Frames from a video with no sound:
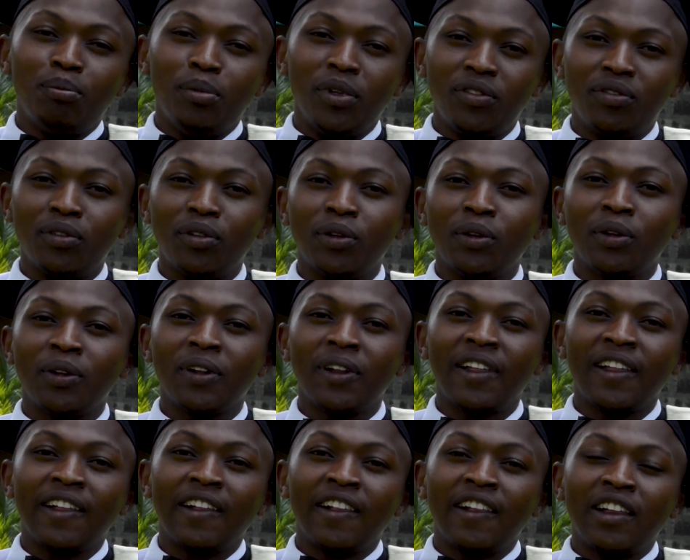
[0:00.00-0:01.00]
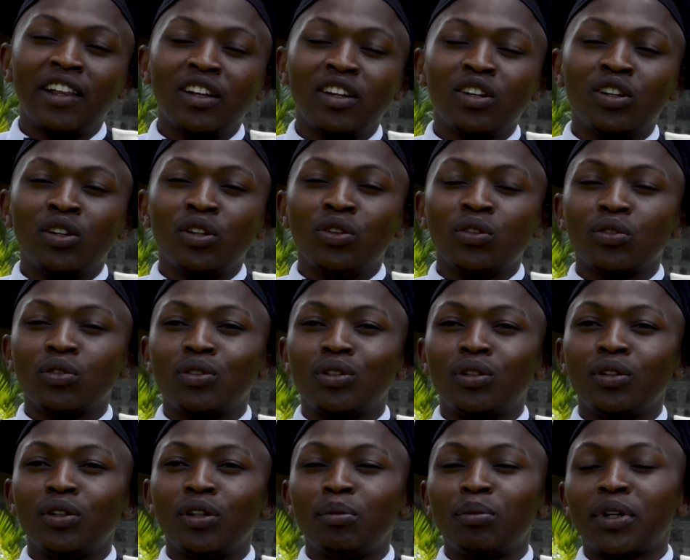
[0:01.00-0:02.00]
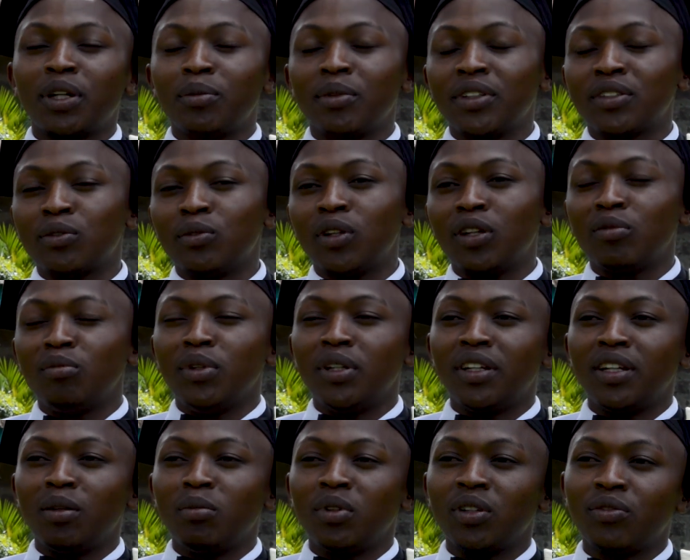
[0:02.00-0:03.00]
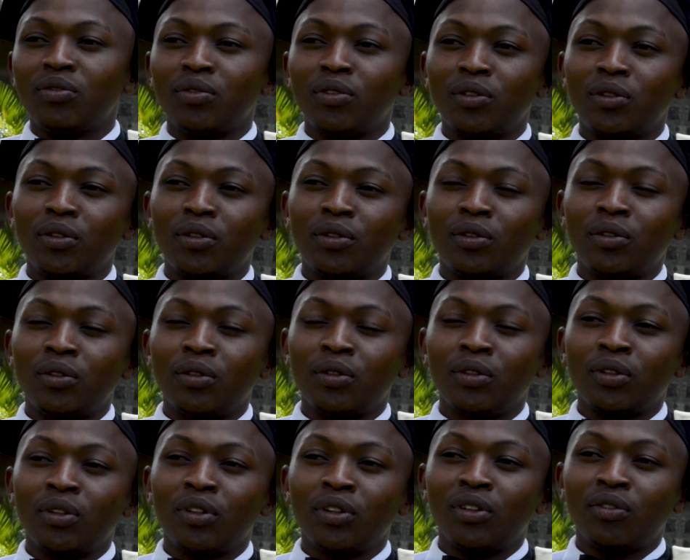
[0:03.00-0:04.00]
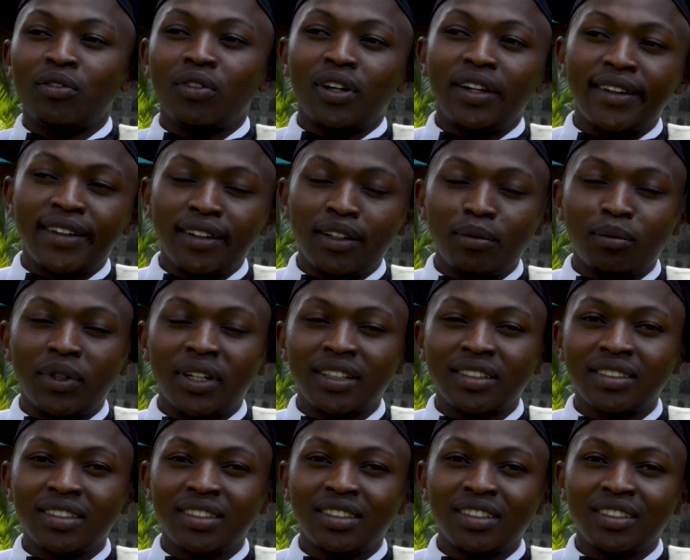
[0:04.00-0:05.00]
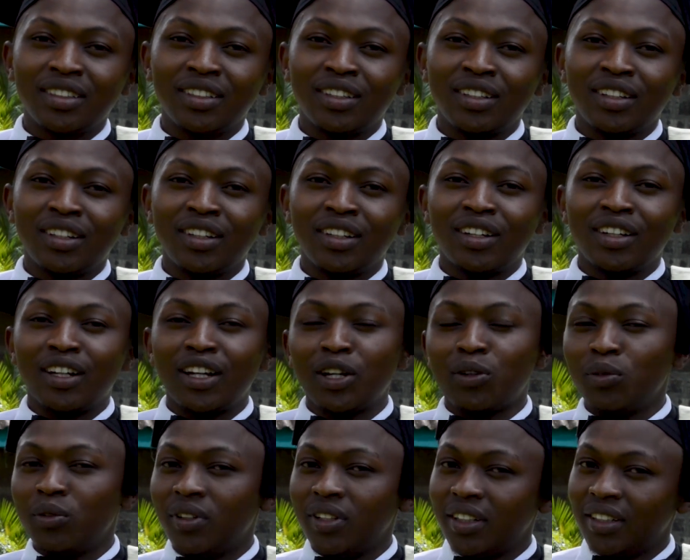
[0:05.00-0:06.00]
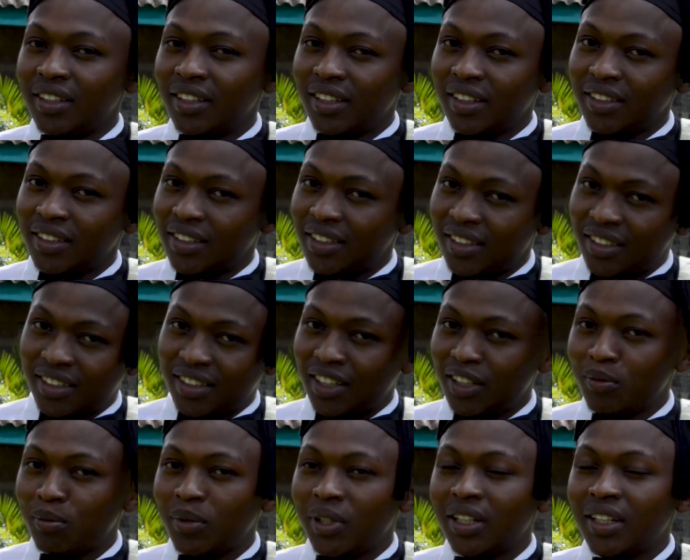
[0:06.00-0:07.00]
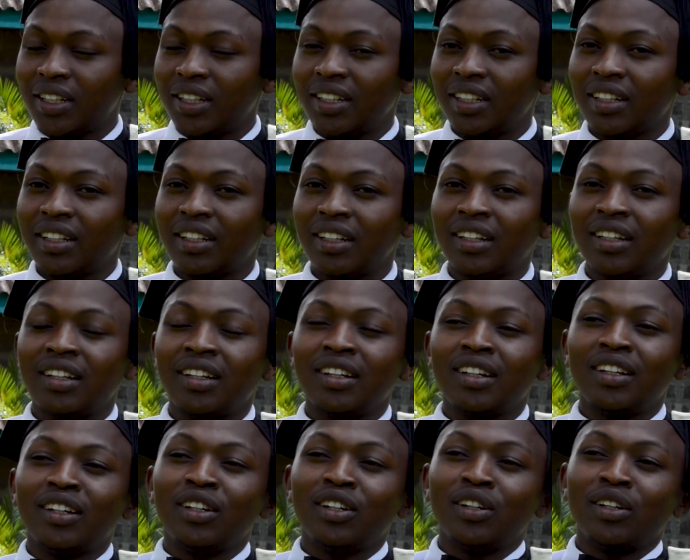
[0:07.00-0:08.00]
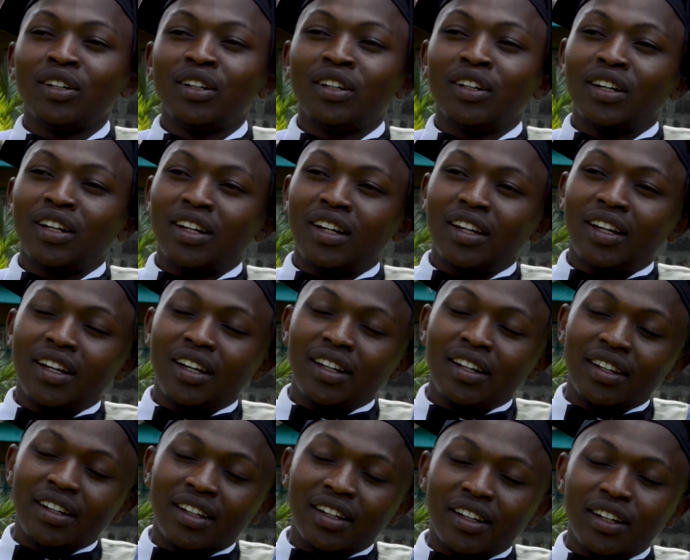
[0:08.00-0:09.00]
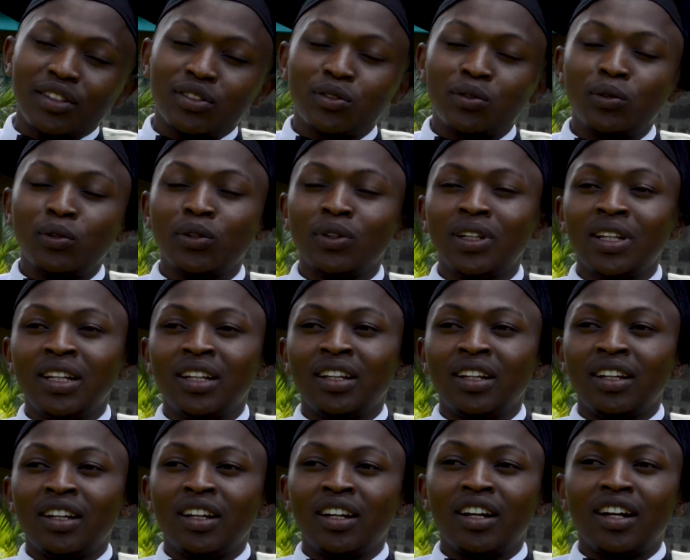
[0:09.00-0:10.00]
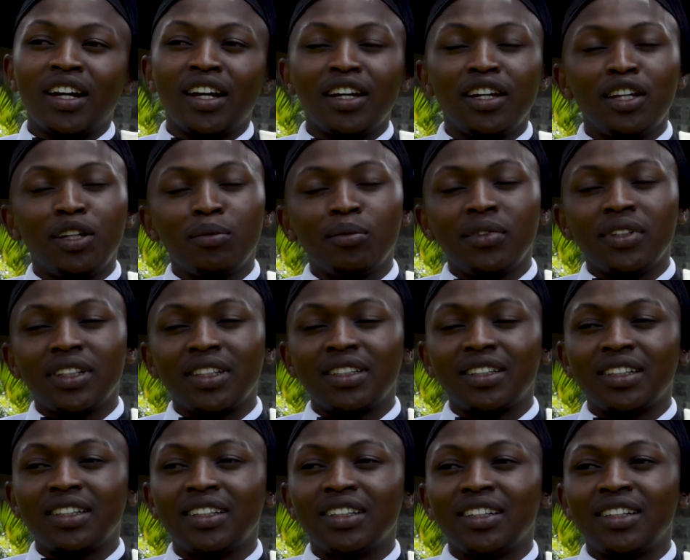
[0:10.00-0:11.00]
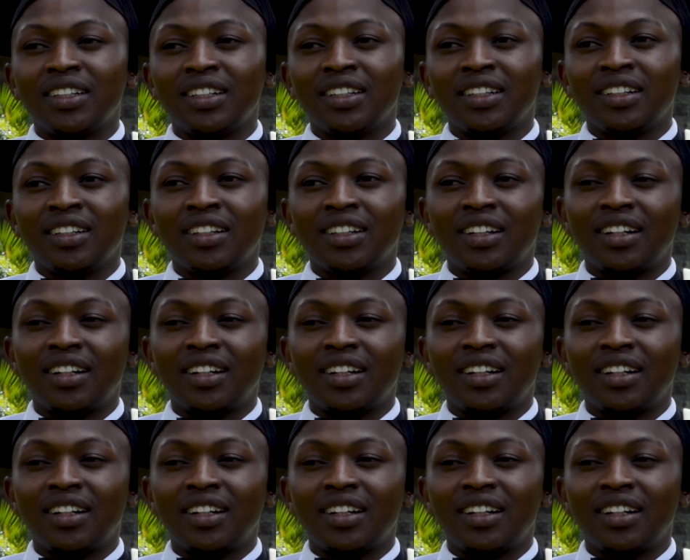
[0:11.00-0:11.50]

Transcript: before. So in primary school, I've been aiming for 400 marks. I couldn't get that mark. In high school, I aimed at an